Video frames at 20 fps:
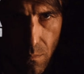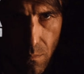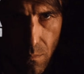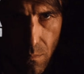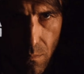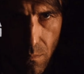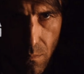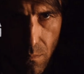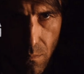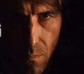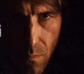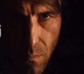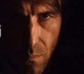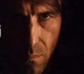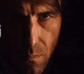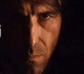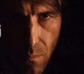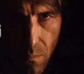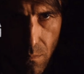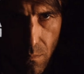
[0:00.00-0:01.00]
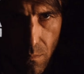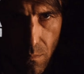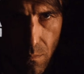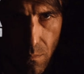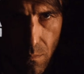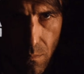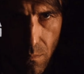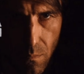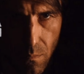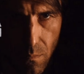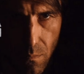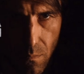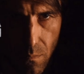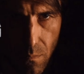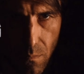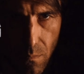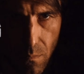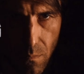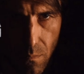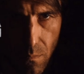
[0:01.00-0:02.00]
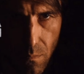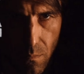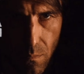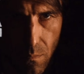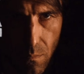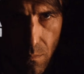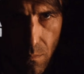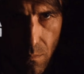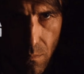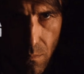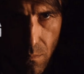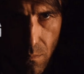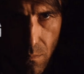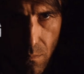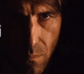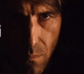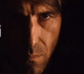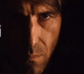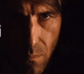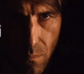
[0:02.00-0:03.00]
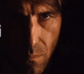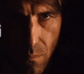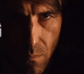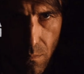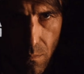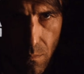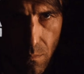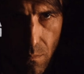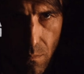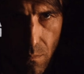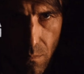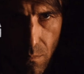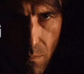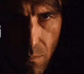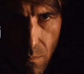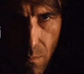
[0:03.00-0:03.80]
This person isn't speaking.